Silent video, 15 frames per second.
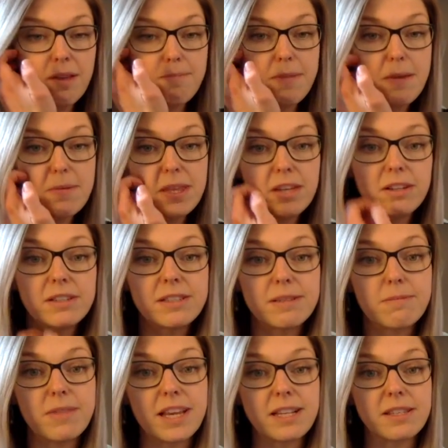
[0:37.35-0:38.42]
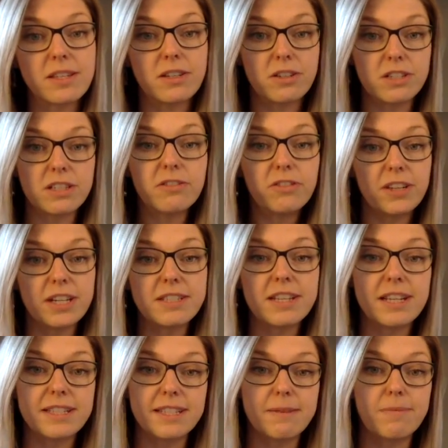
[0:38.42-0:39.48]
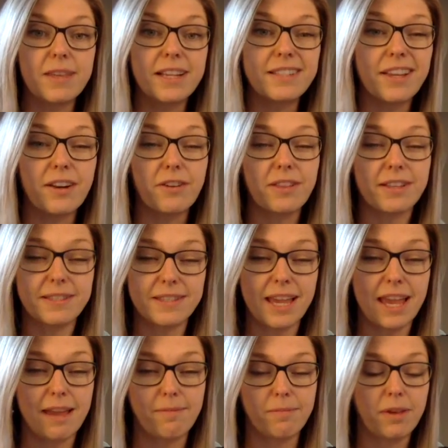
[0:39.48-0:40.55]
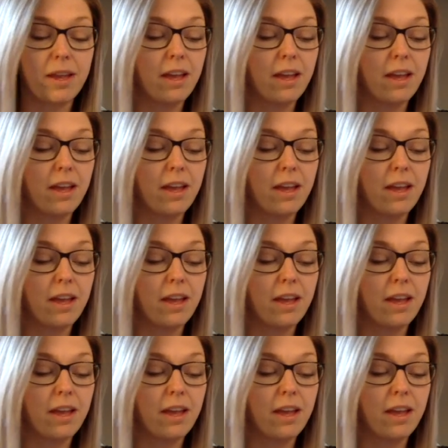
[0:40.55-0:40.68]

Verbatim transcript: Maybe there are some things that are different and some things that are the same.